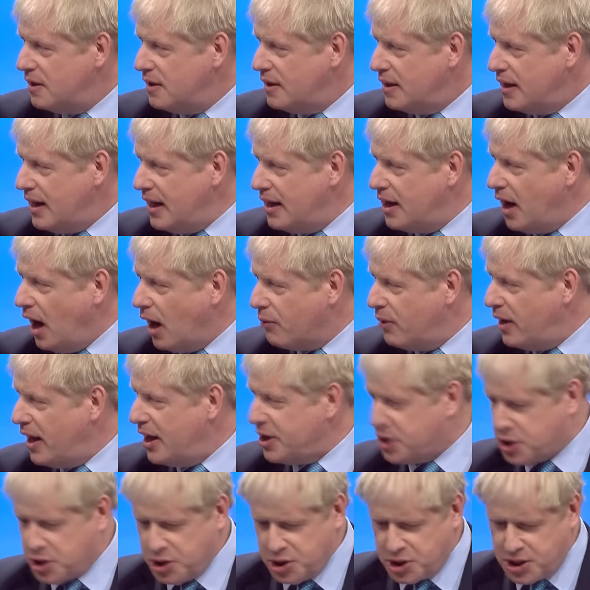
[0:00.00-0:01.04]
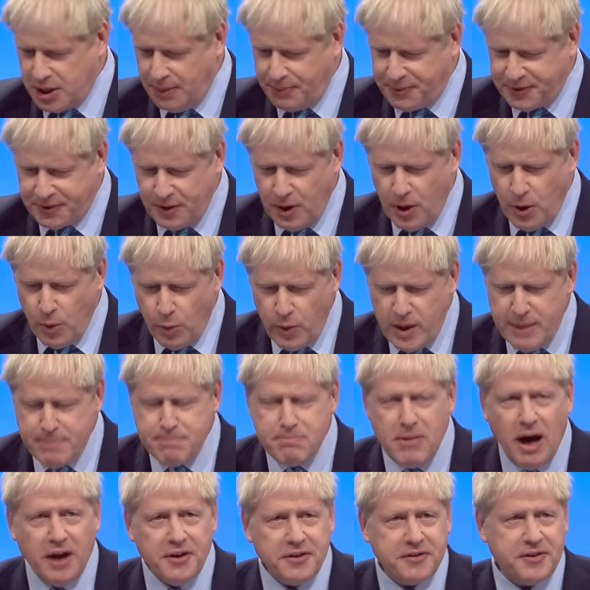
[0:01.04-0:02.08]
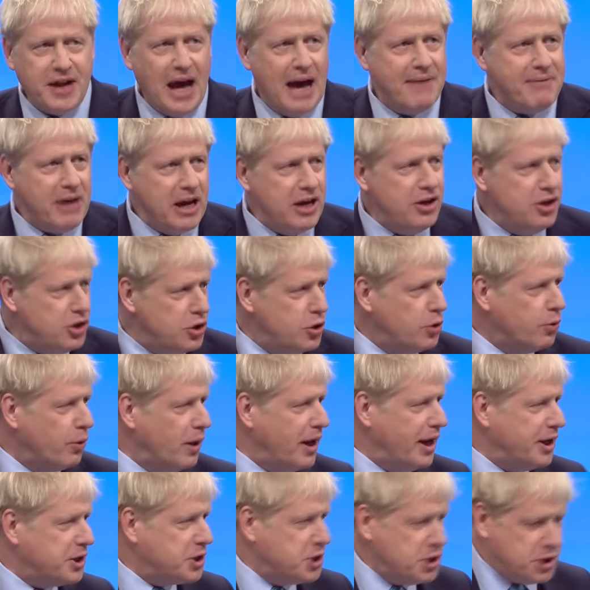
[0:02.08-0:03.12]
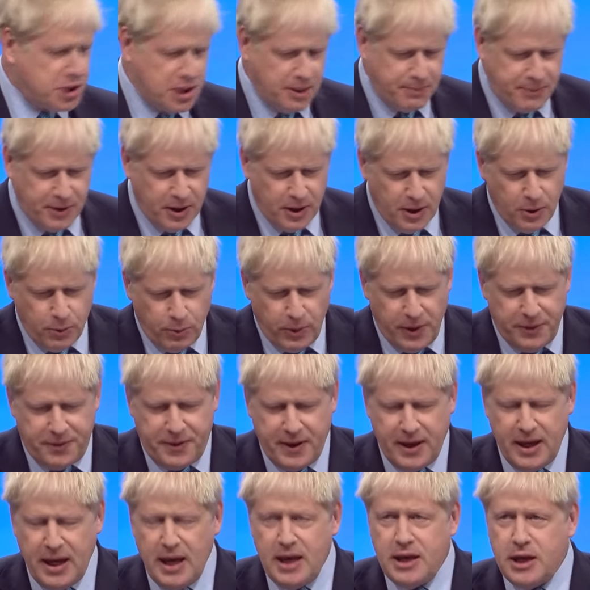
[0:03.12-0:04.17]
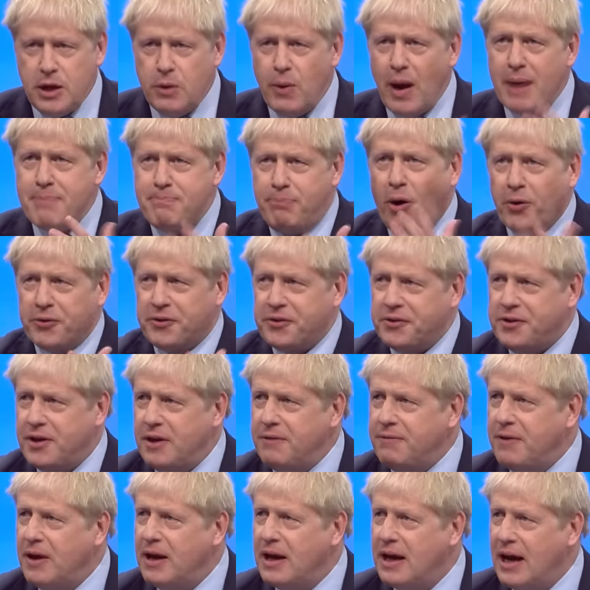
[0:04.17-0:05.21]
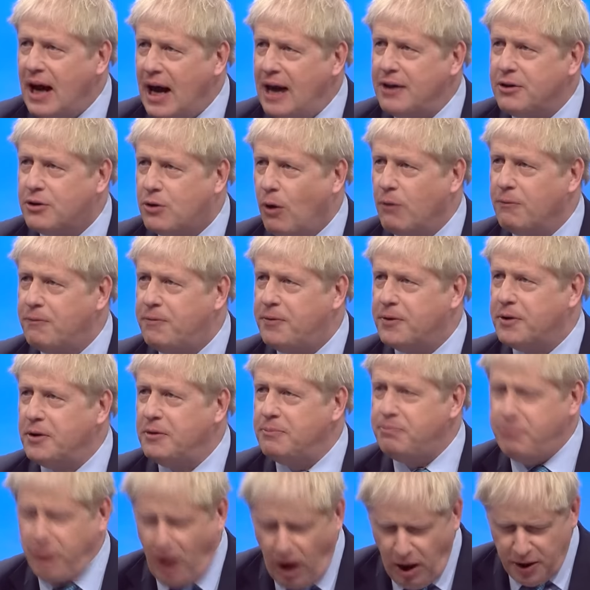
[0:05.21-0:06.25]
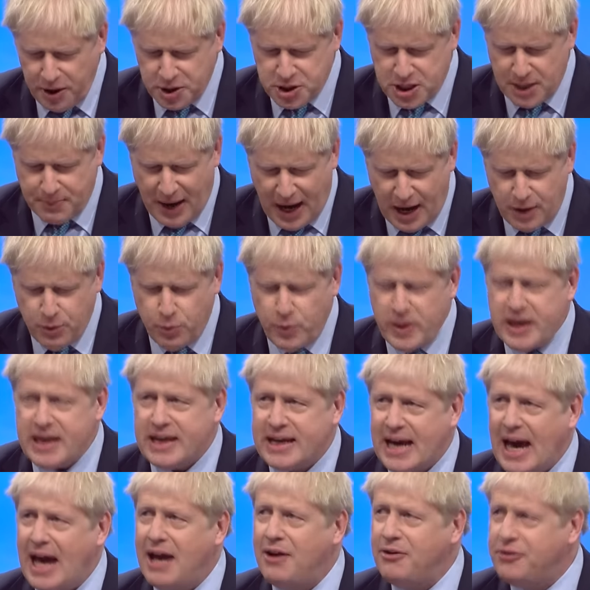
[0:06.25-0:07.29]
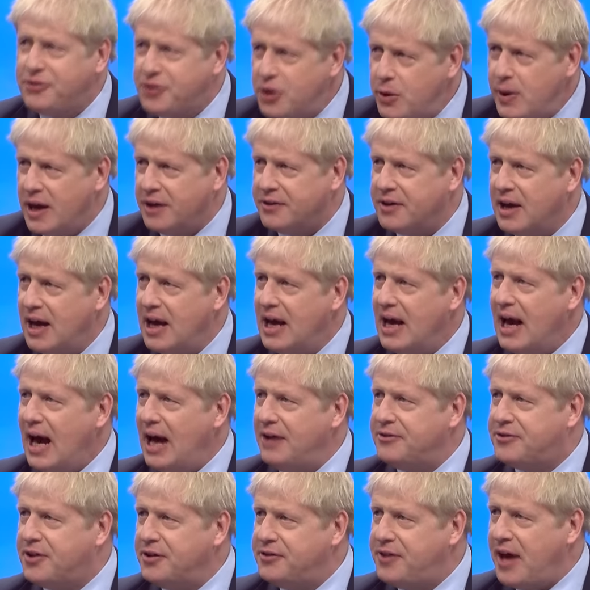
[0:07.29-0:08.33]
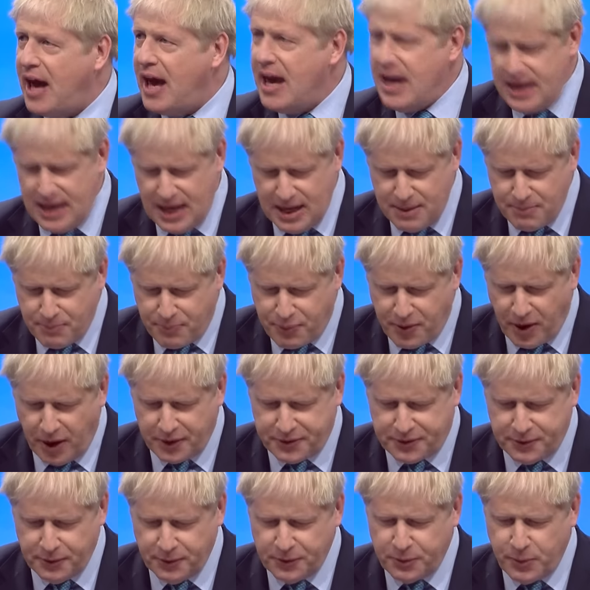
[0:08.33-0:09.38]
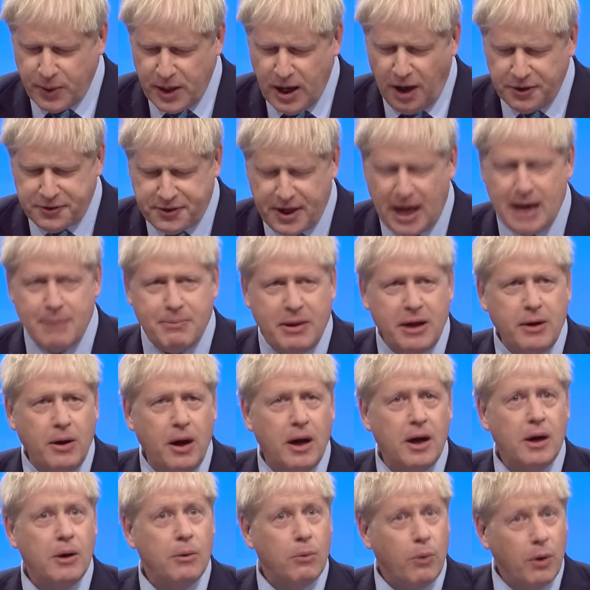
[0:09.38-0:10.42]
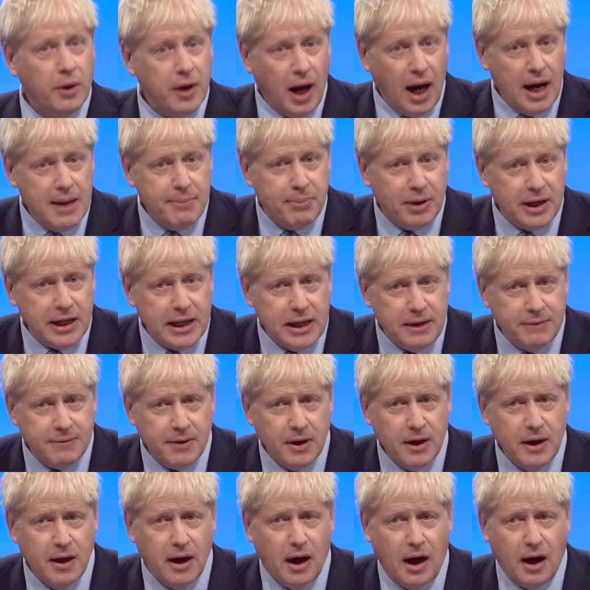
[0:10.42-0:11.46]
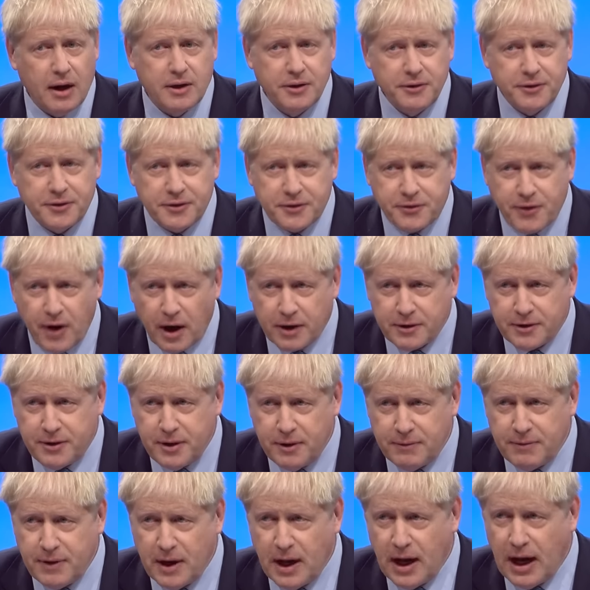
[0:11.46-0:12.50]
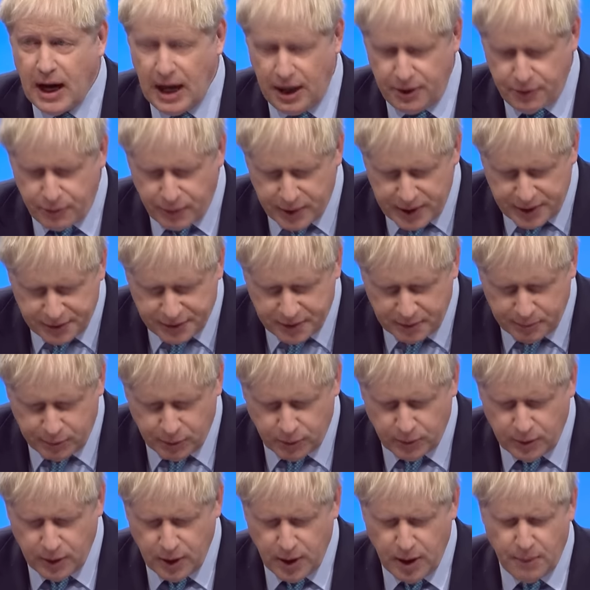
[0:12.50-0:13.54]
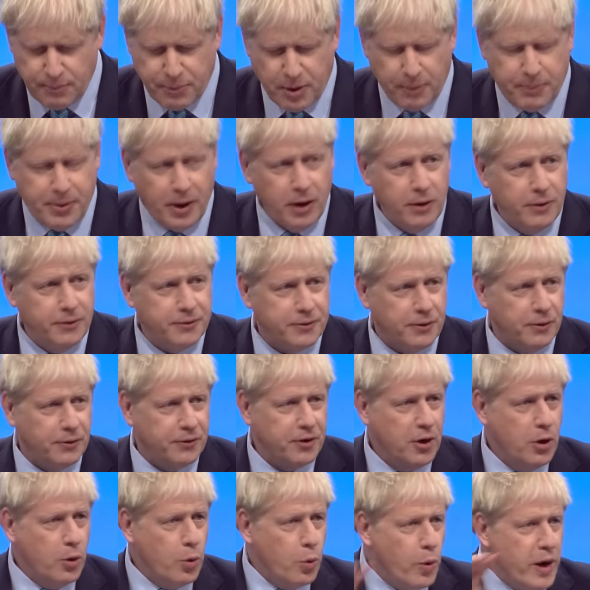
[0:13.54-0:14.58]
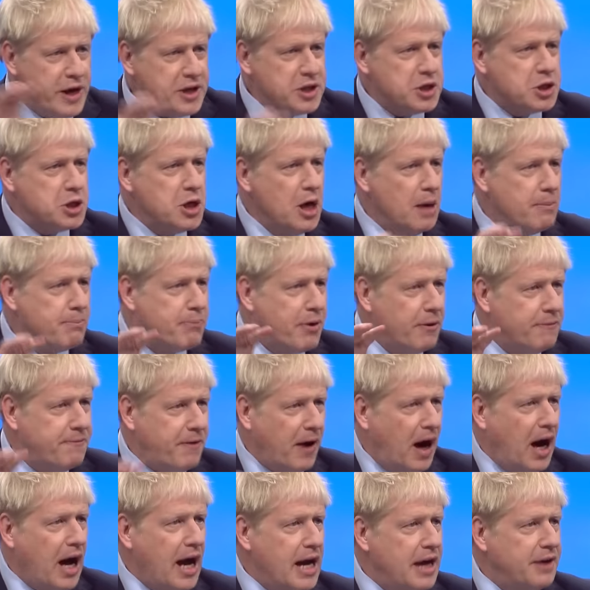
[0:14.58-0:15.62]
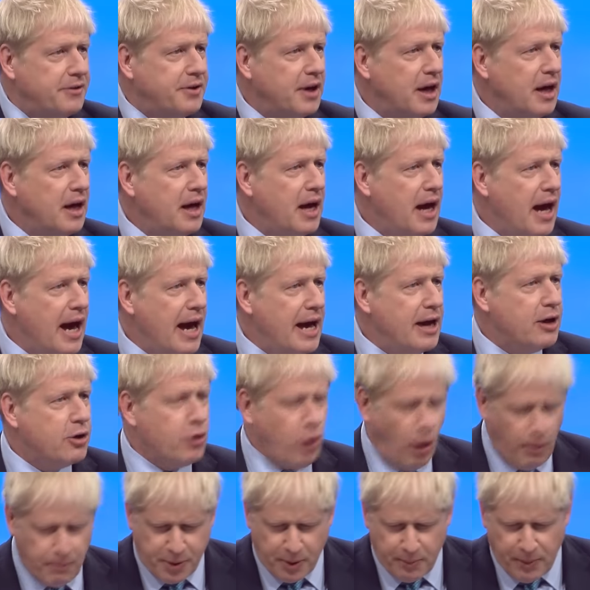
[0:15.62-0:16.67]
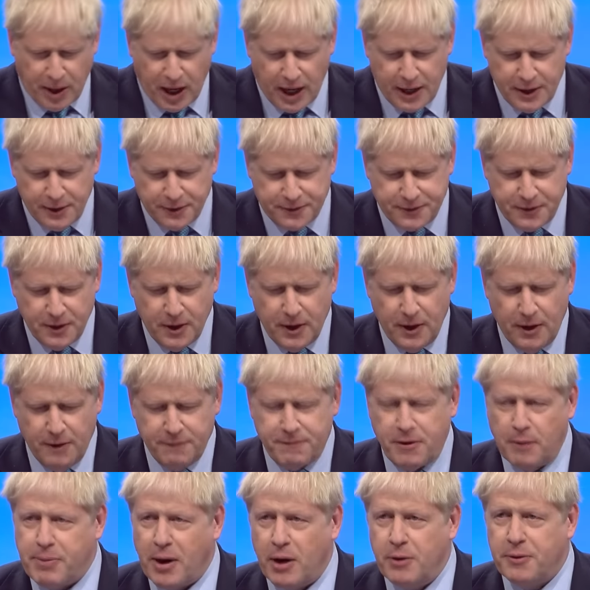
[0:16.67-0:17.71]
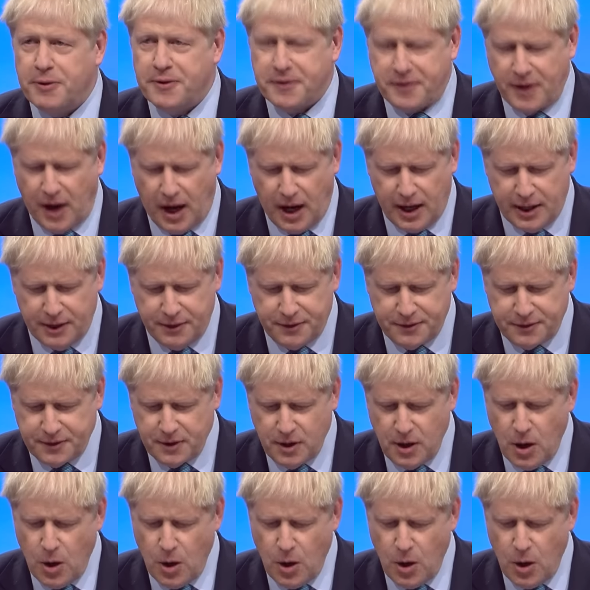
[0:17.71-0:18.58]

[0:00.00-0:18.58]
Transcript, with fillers: in our relationships, we must have a new relationship with the E U, a positive and confident partnership, and we can do it. And today in Brussels, we are tabling what I believe are constructive and reasonable proposals, which provide a compromise for both sides.